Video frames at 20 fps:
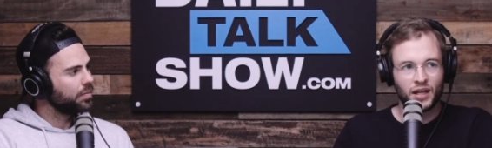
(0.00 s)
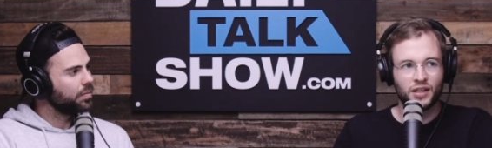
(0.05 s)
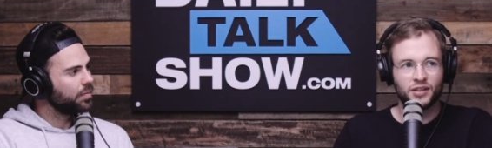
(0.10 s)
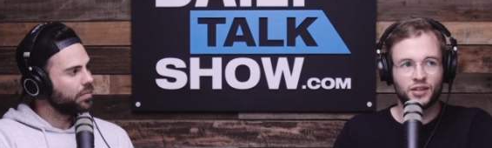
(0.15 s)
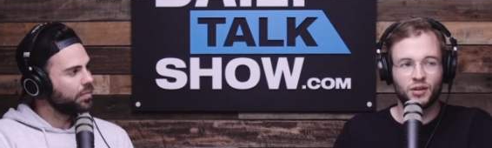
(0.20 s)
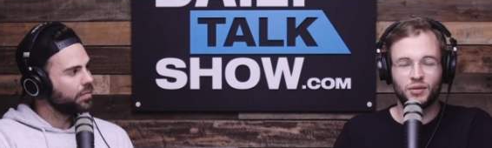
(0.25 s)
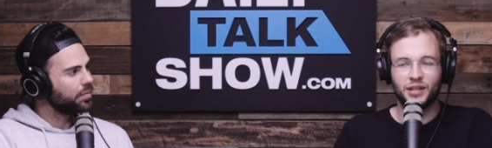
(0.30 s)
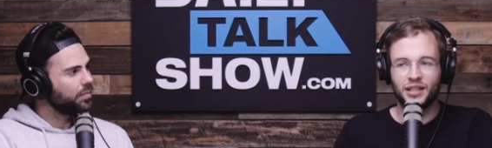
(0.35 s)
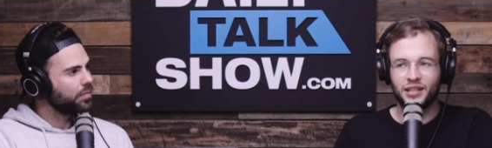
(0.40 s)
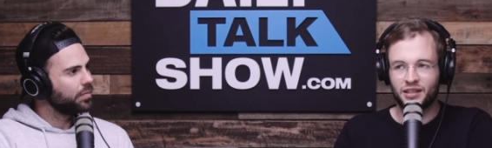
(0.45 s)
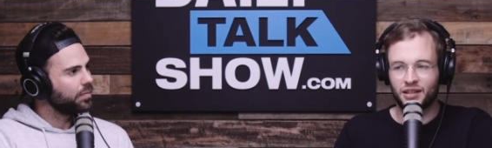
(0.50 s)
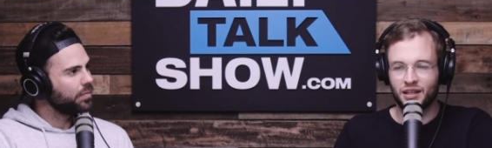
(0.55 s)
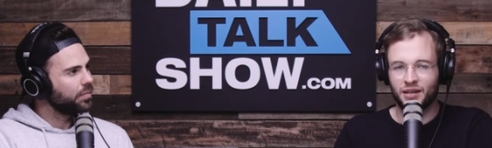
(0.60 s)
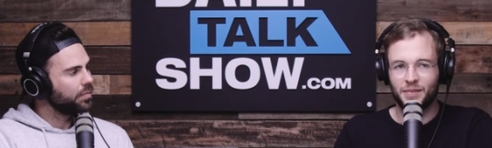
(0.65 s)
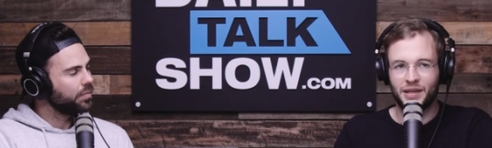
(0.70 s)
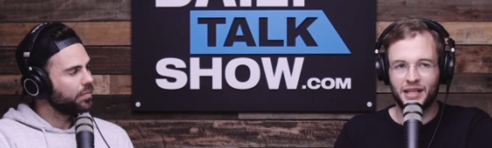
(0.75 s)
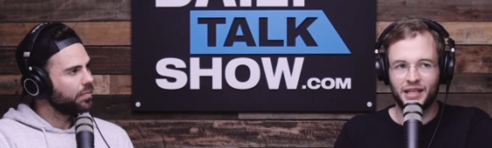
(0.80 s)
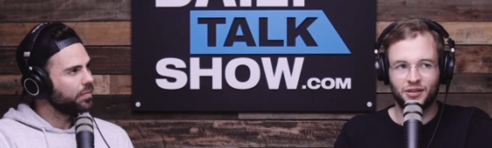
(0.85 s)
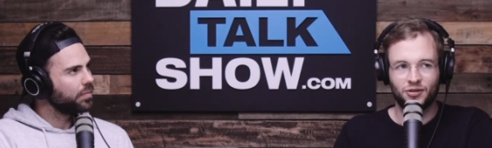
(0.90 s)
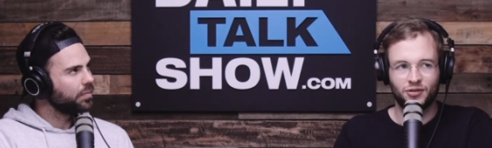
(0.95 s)
Speaker 1: So it is going to
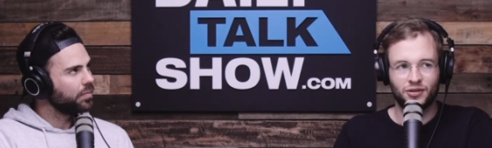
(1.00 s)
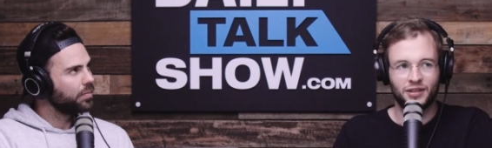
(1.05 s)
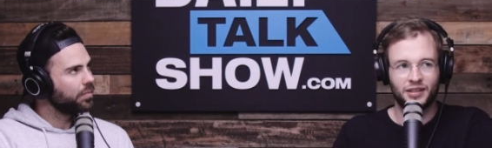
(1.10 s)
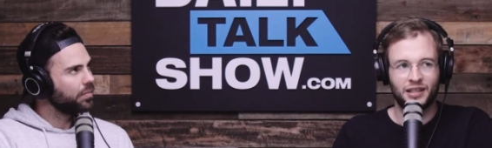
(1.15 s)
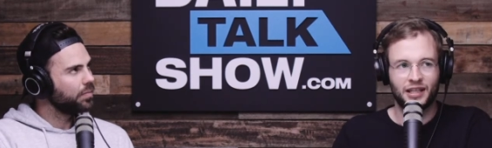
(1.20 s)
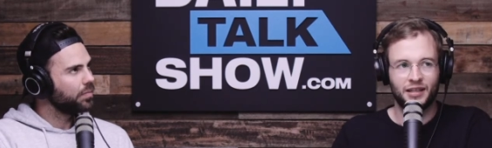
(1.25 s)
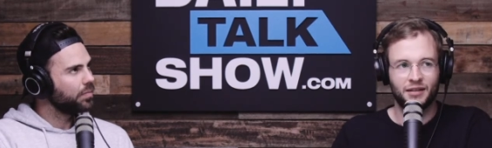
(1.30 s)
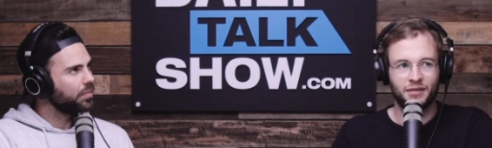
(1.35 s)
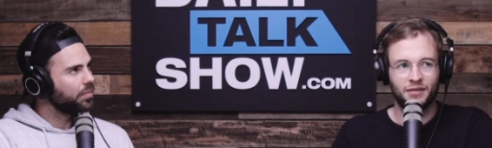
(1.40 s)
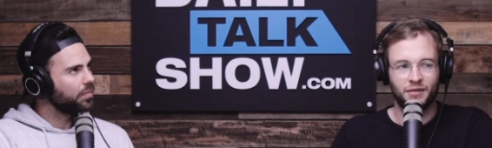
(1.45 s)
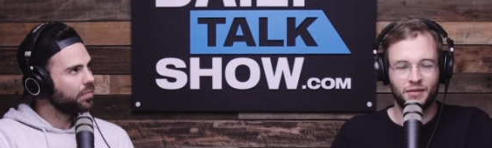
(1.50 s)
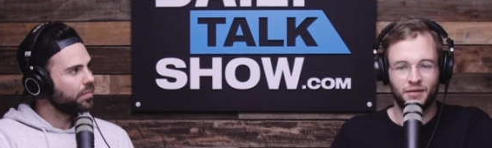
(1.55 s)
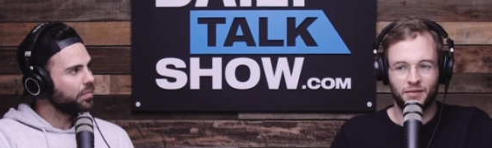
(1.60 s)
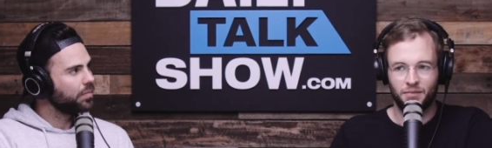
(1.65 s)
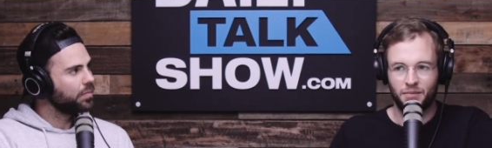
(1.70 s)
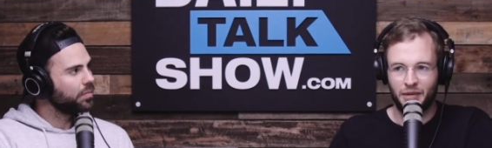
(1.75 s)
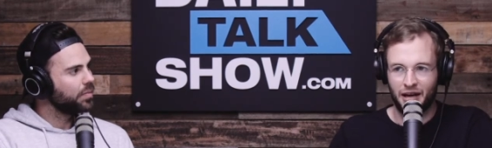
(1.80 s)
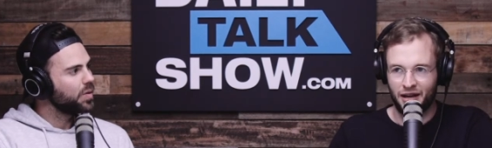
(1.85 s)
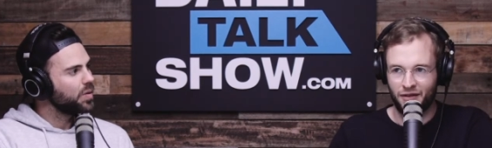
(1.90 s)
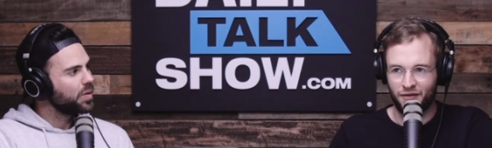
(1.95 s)
be interesting
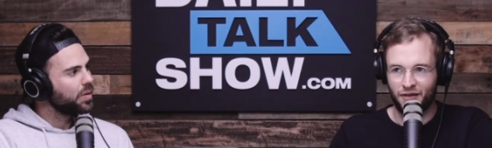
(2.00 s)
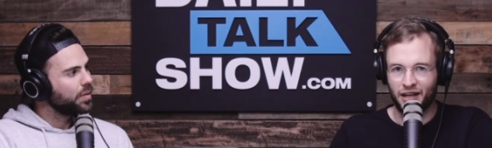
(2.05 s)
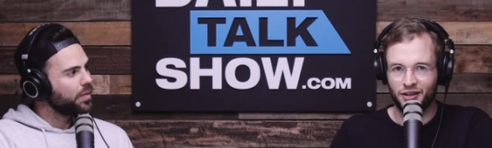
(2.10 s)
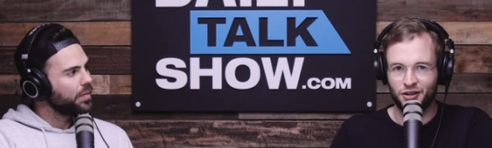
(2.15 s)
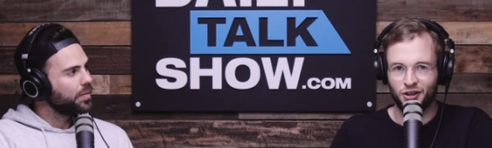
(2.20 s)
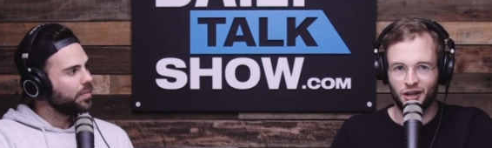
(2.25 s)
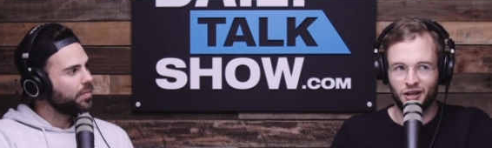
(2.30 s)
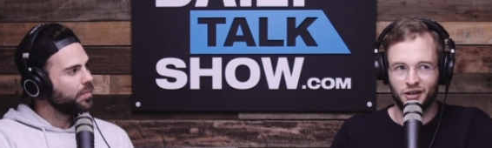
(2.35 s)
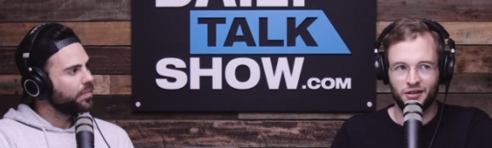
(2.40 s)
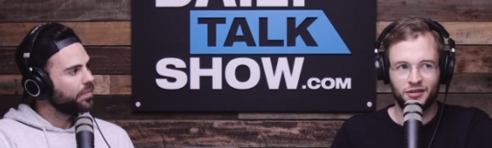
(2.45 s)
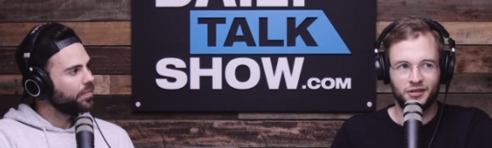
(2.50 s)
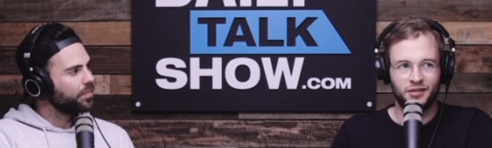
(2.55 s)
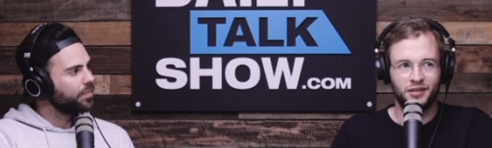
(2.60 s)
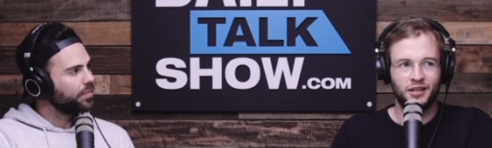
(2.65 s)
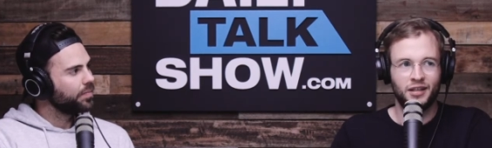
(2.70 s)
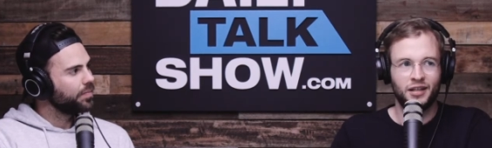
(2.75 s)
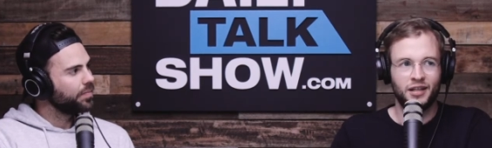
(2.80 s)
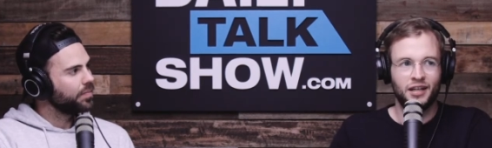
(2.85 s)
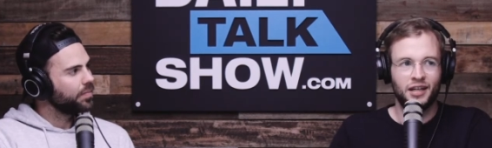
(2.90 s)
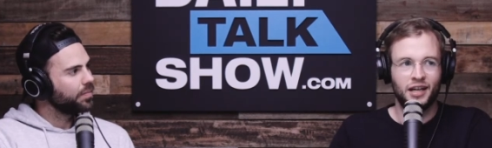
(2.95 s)
being veggie
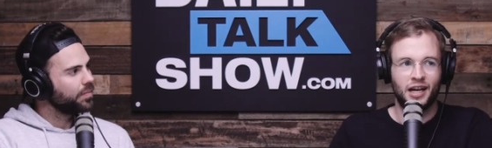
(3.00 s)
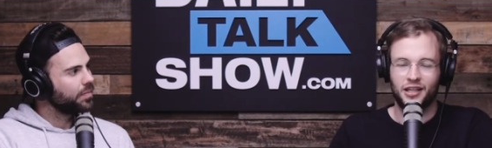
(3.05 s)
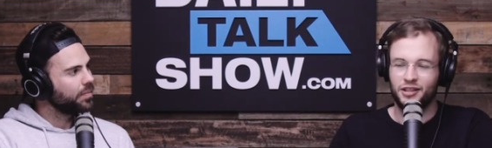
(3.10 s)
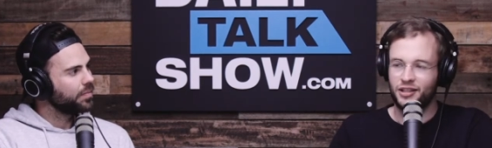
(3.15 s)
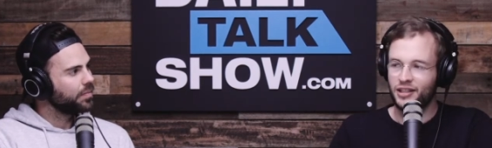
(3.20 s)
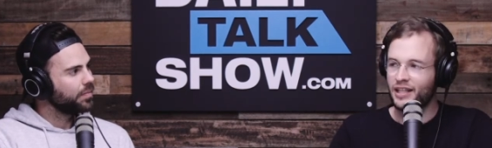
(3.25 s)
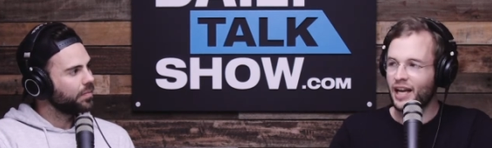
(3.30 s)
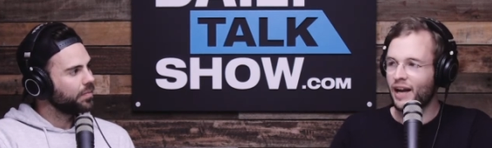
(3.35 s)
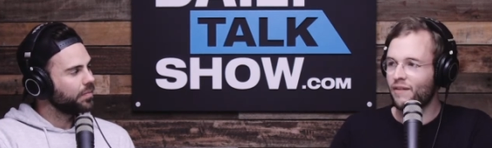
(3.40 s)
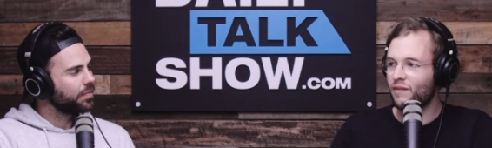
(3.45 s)
and just